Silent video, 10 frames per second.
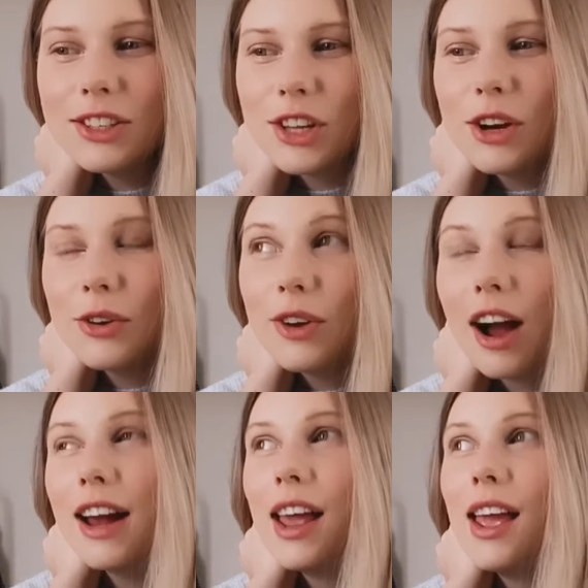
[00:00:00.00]
So
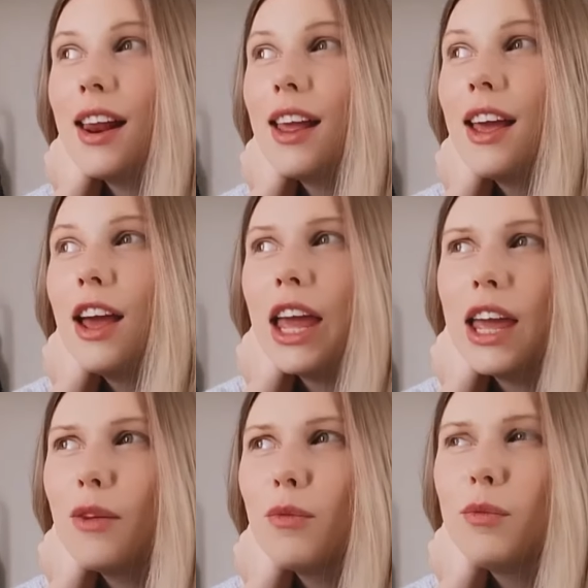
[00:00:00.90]
got it.
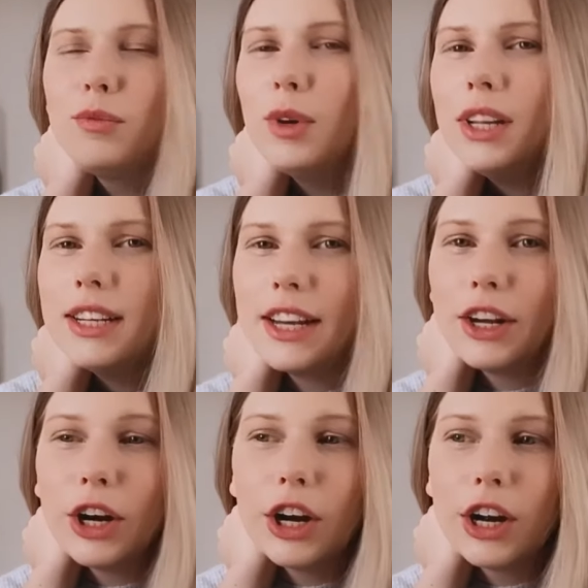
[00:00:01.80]
It really
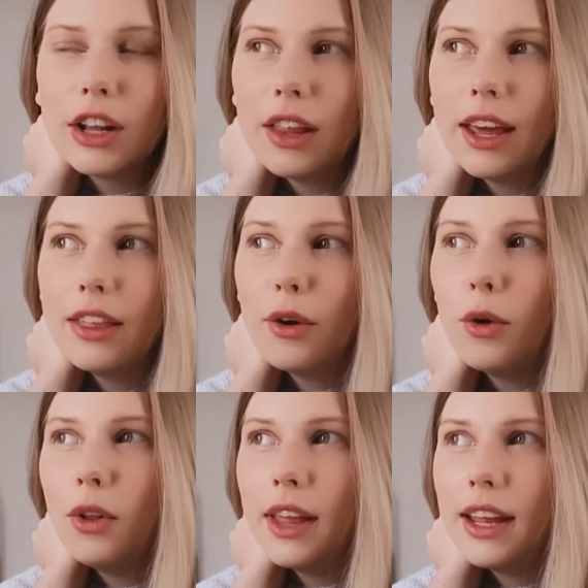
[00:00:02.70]
didn't hurt. The
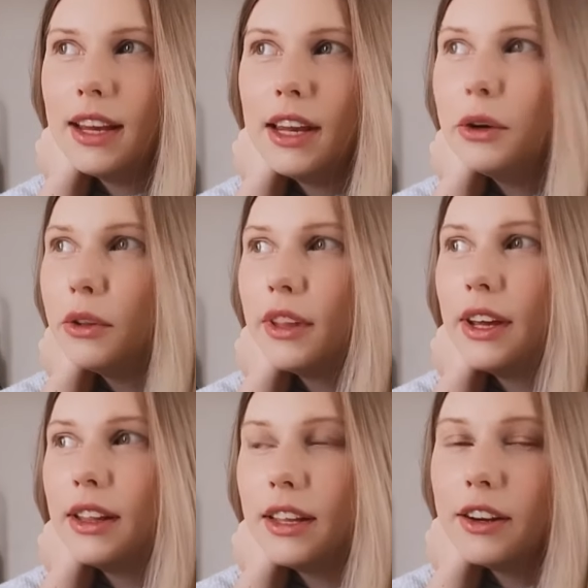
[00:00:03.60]
whole needle
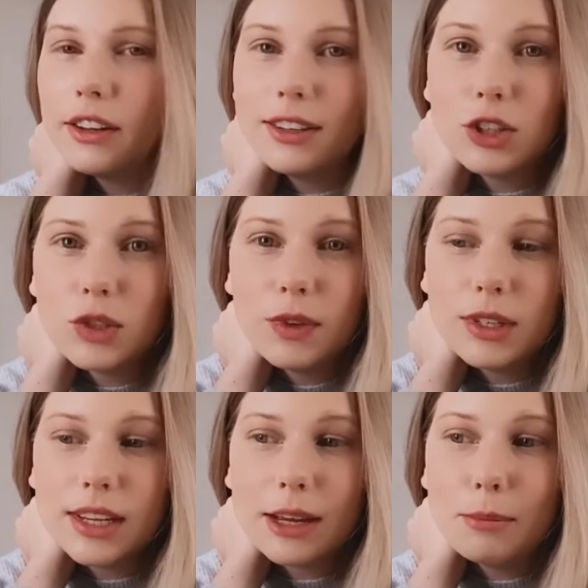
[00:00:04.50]
thing literally just
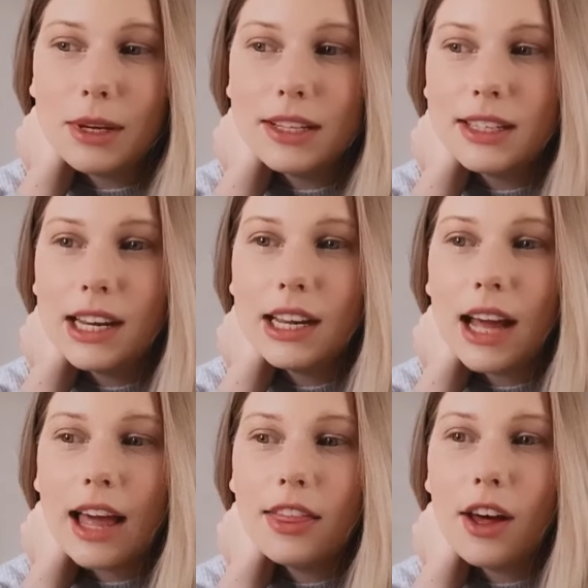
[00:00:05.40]
feels like a bee
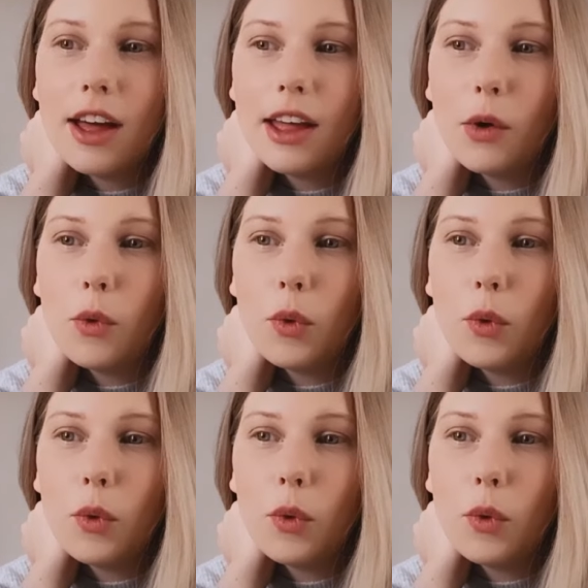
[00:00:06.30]
sting. I thought